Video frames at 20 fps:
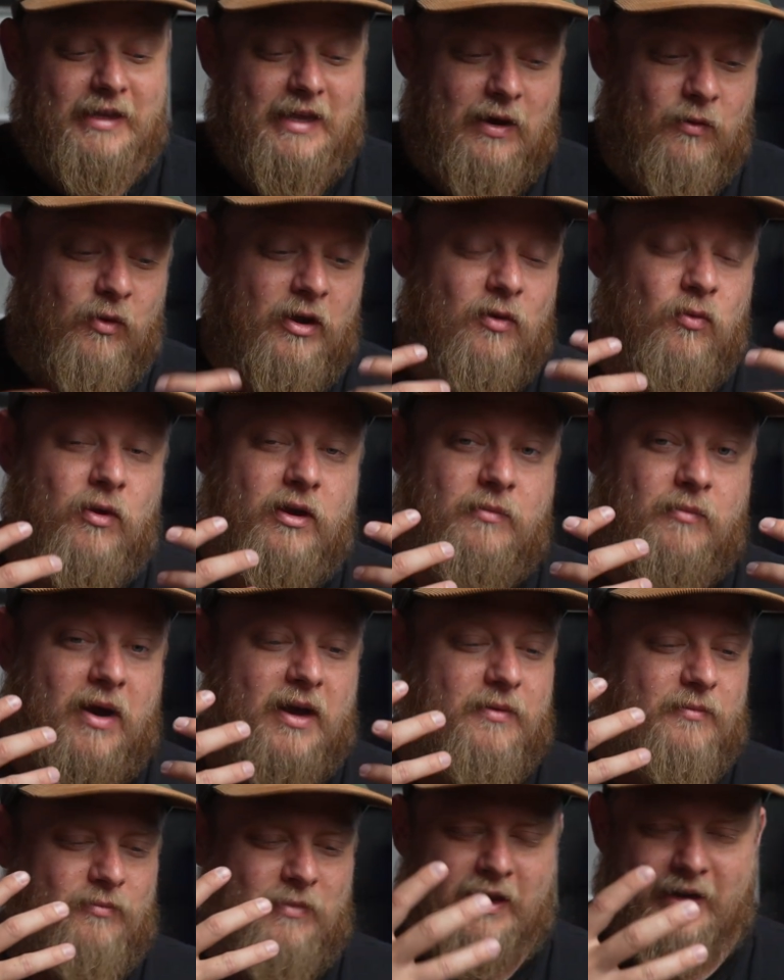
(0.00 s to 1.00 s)
That way when
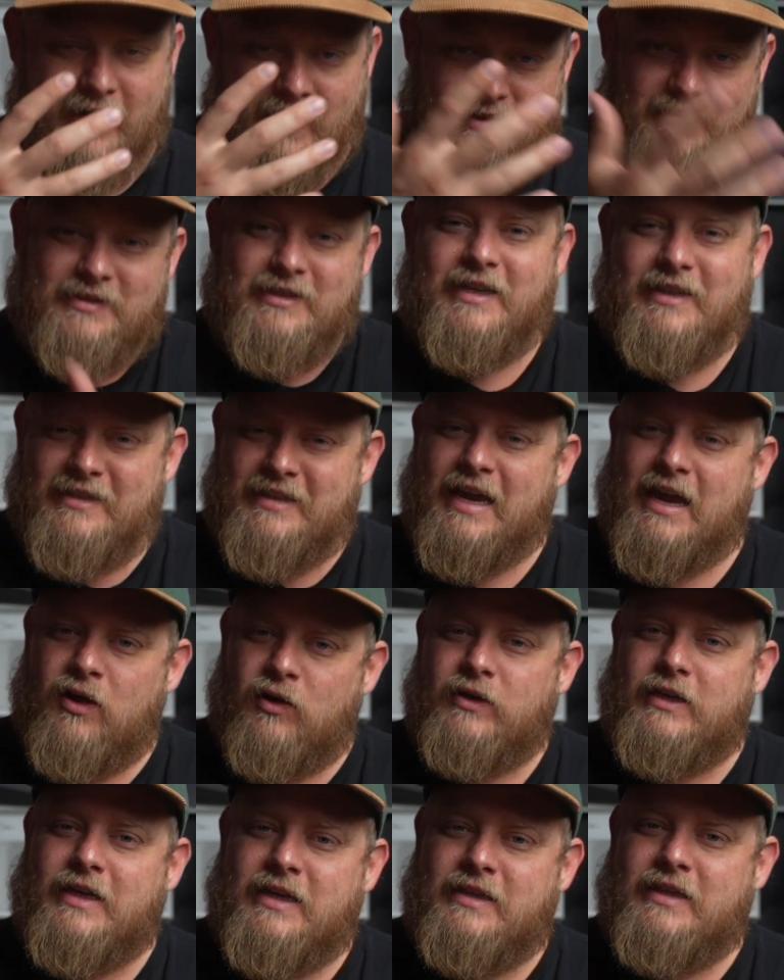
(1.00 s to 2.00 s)
my like I sit
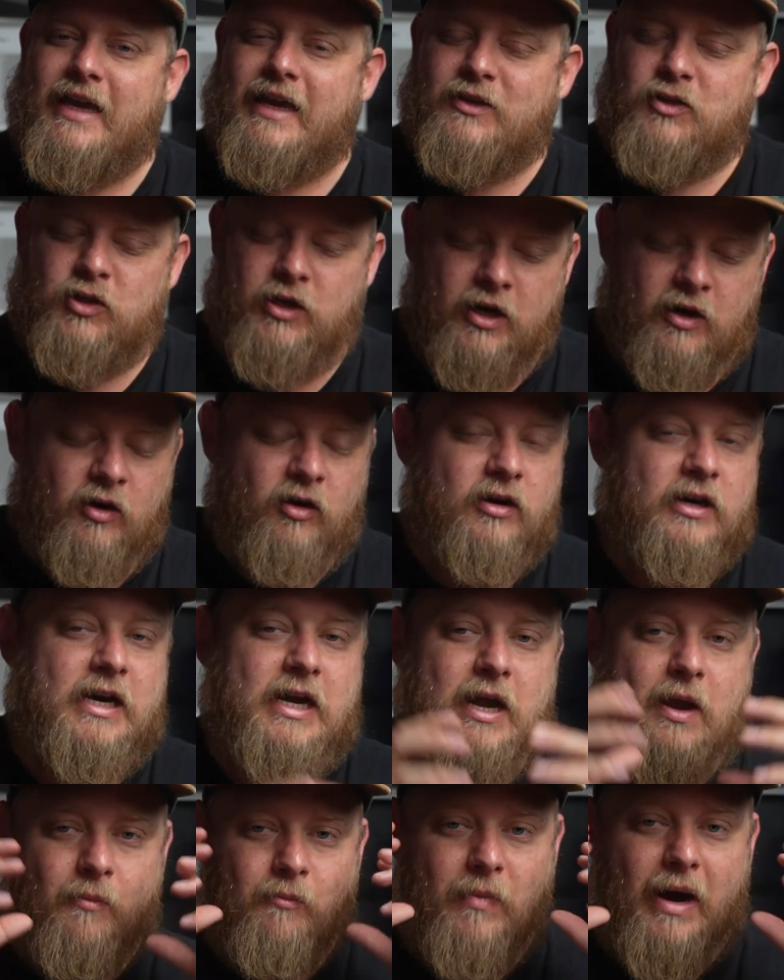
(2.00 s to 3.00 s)
down in that chair,
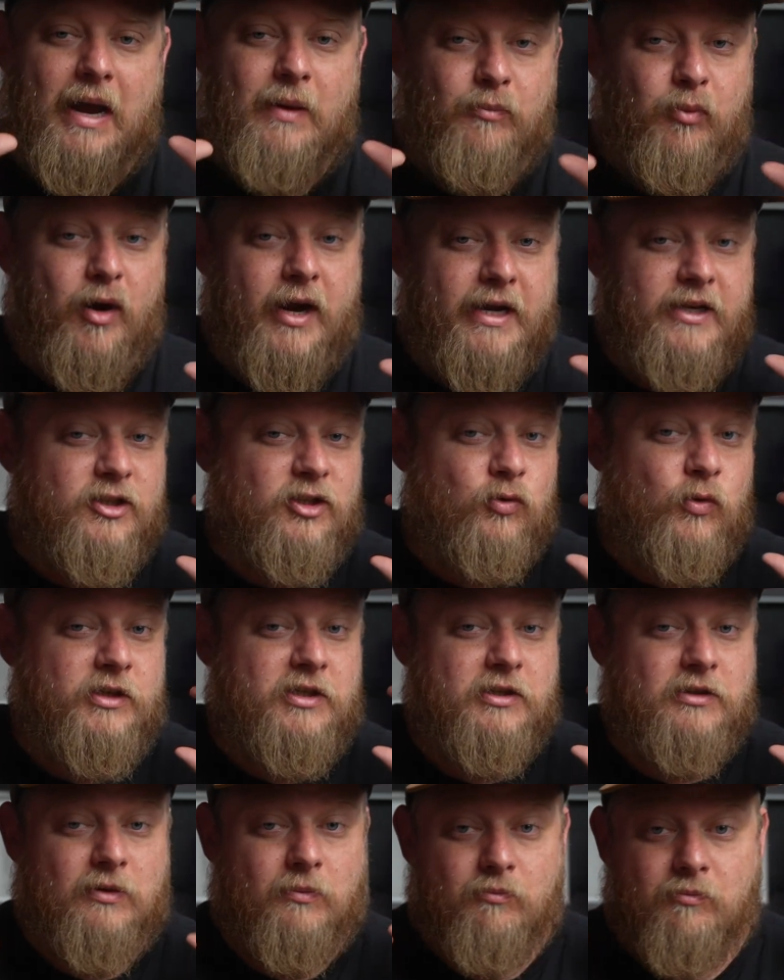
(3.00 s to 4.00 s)
my brain
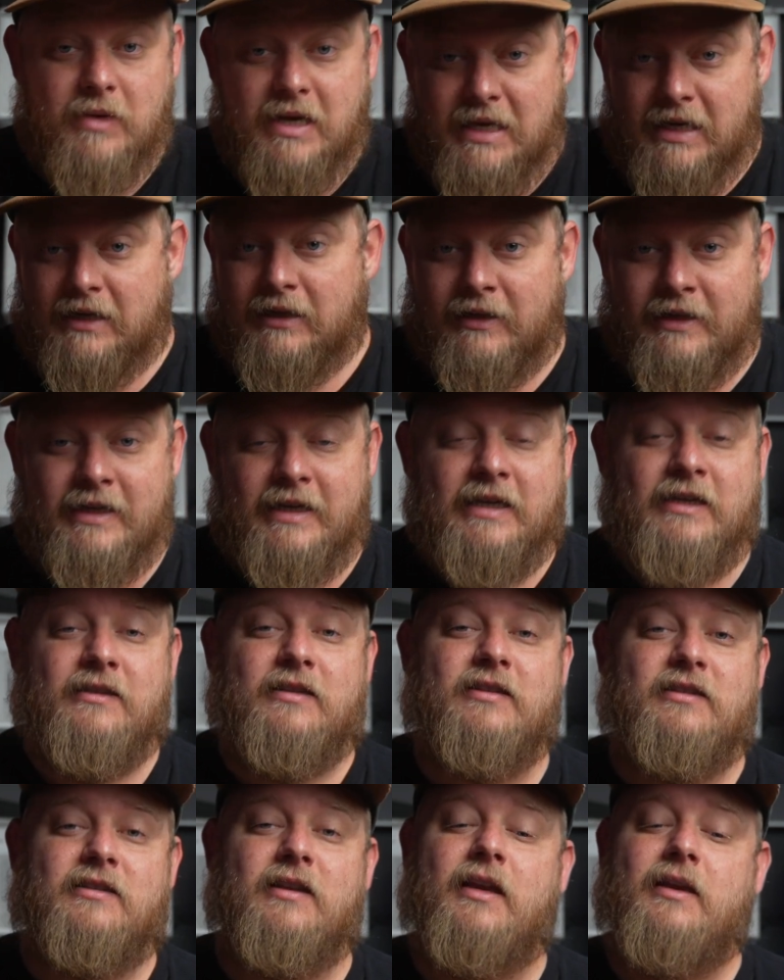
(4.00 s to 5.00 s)
switches immediately
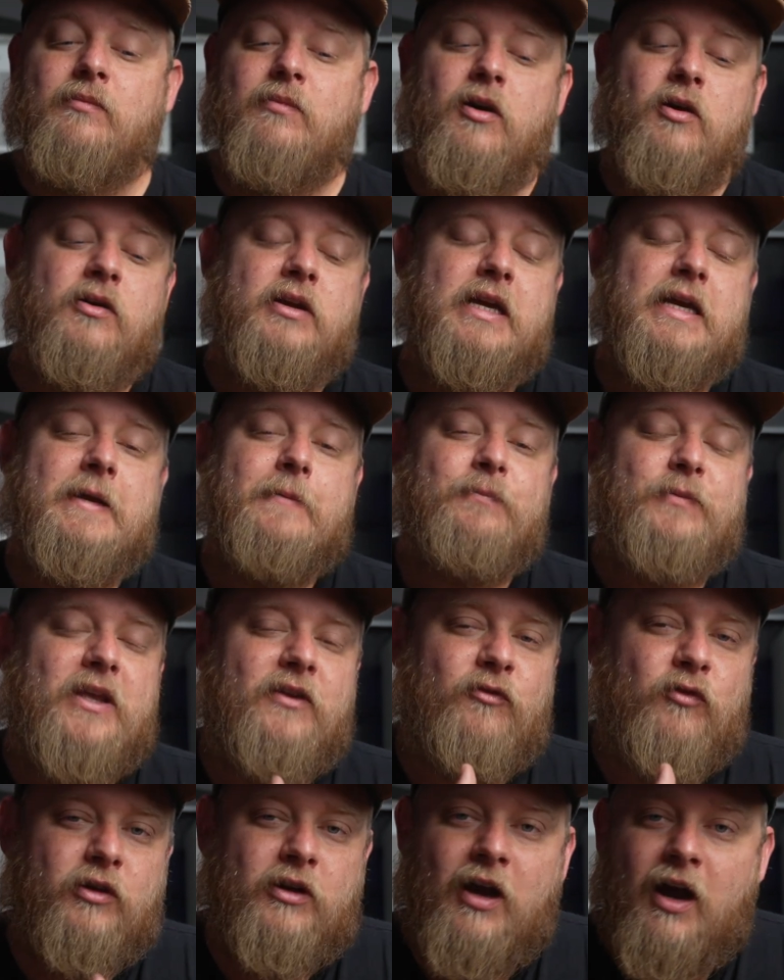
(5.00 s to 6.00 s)
into study mode
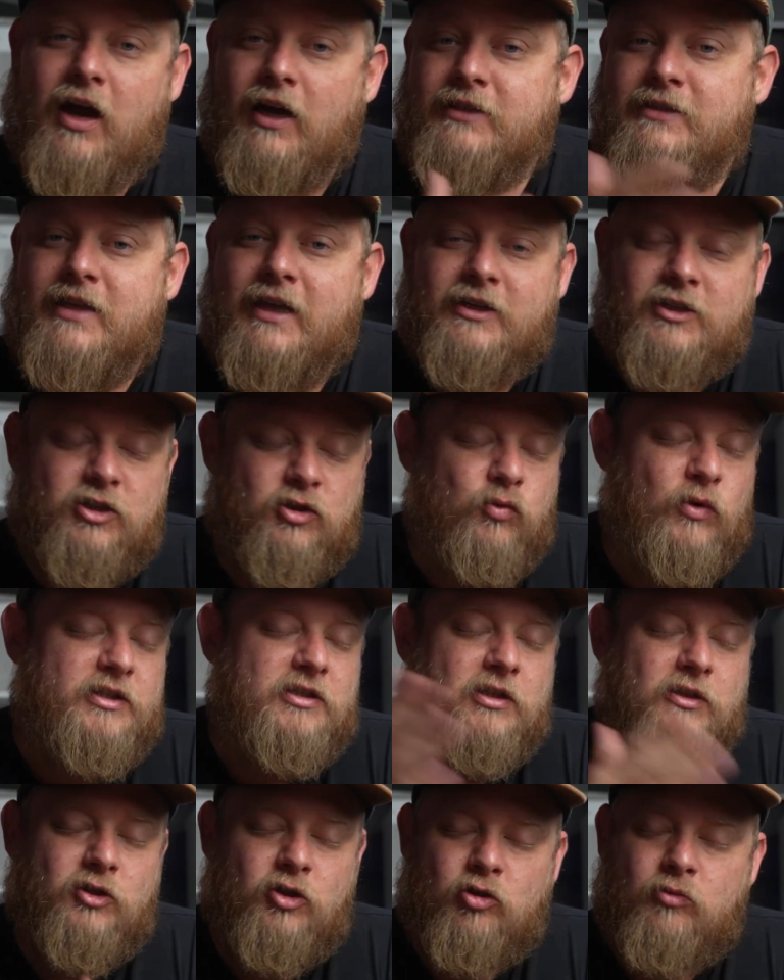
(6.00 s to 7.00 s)
if you're context
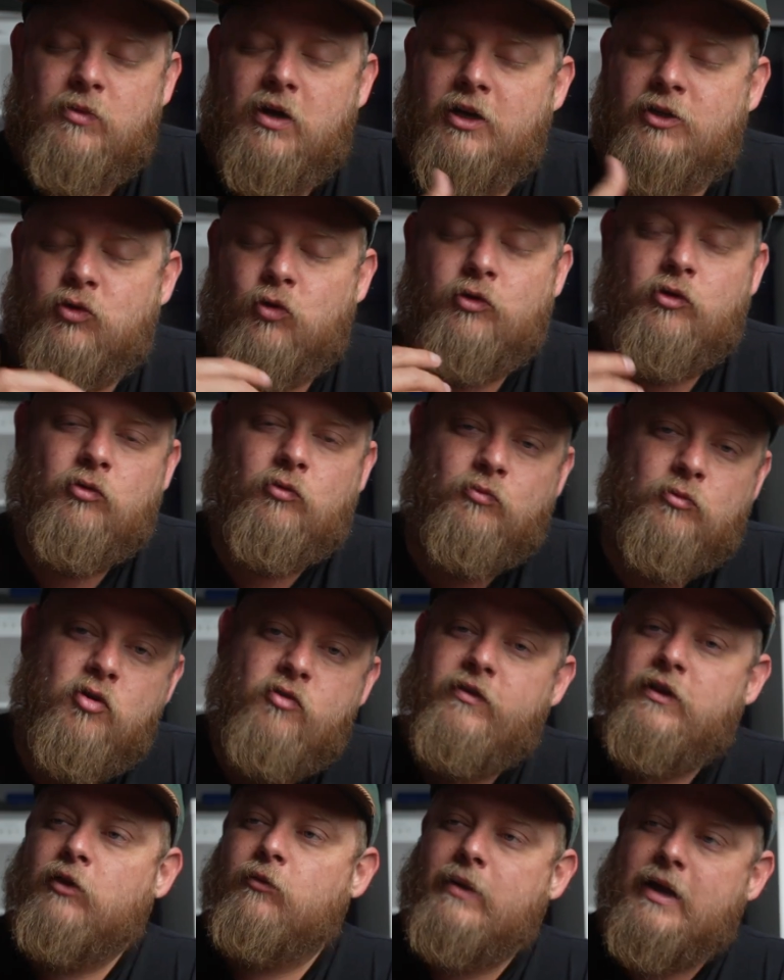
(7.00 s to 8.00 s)
switching too much or you're
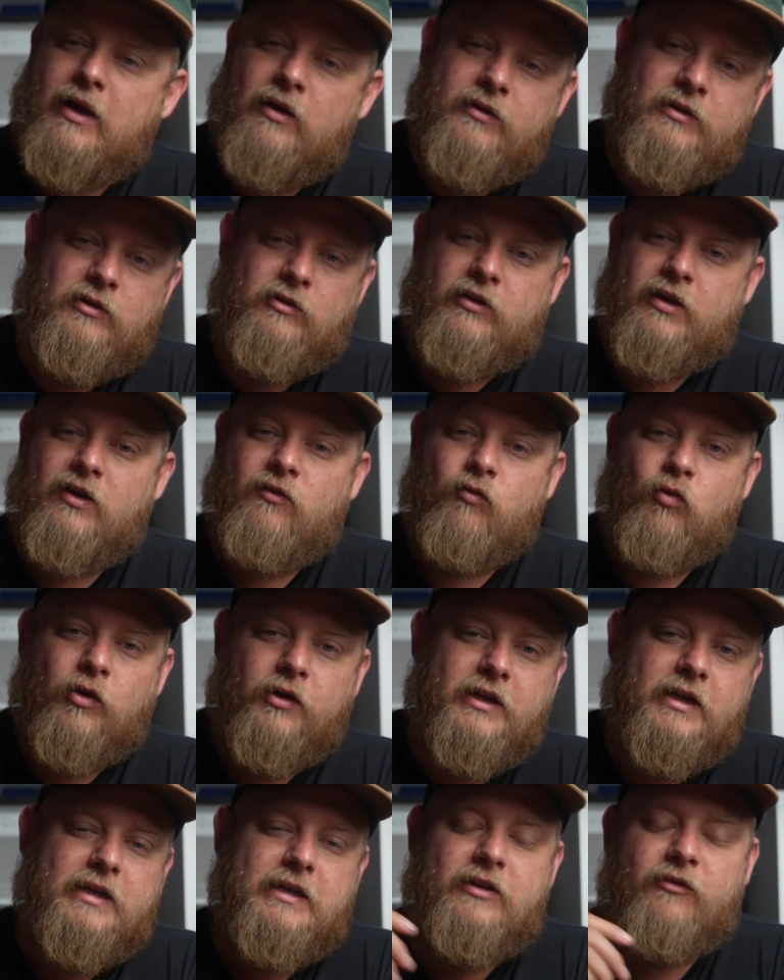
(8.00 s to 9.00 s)
moving about and you're kind of
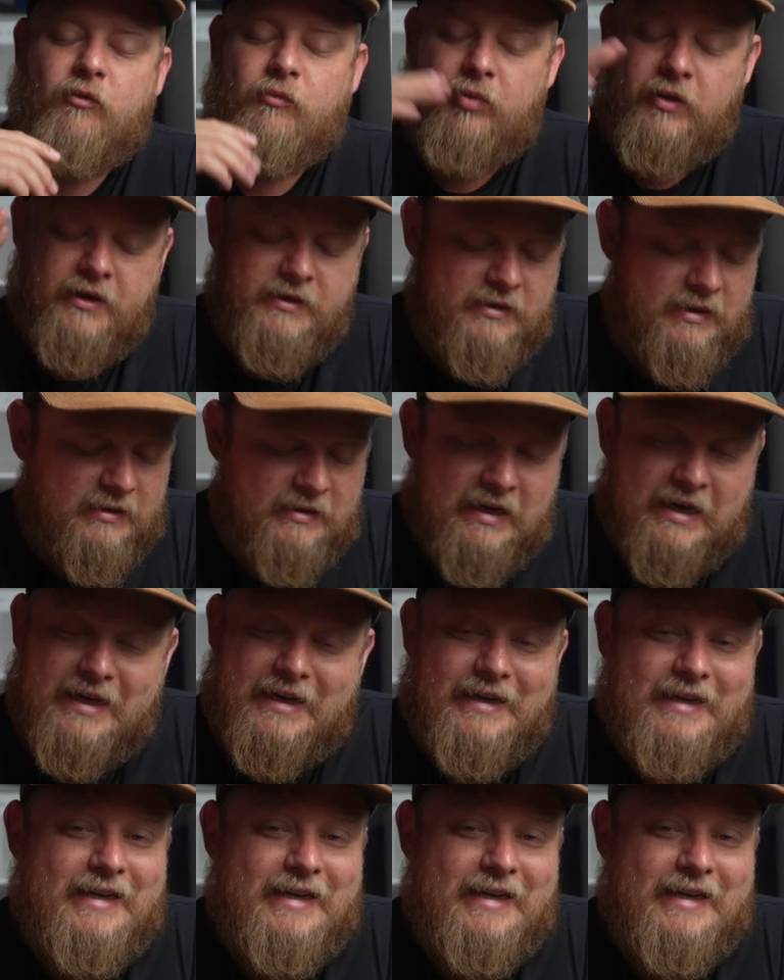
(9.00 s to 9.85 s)
working in different places,